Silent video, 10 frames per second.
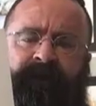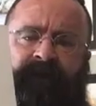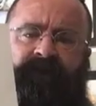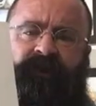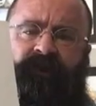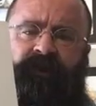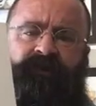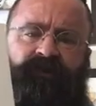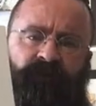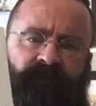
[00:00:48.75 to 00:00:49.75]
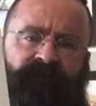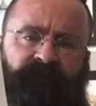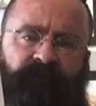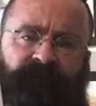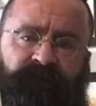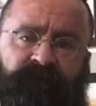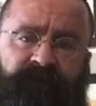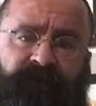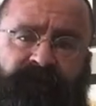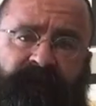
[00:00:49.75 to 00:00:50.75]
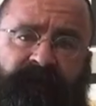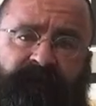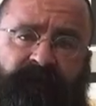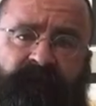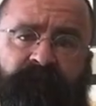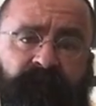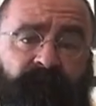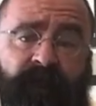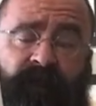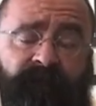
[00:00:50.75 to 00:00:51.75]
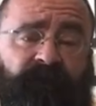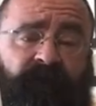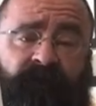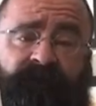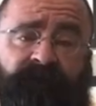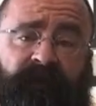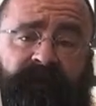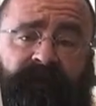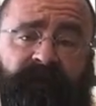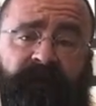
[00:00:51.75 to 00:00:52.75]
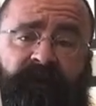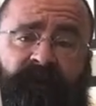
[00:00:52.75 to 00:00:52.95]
And you can learn so much from just painting simple round objects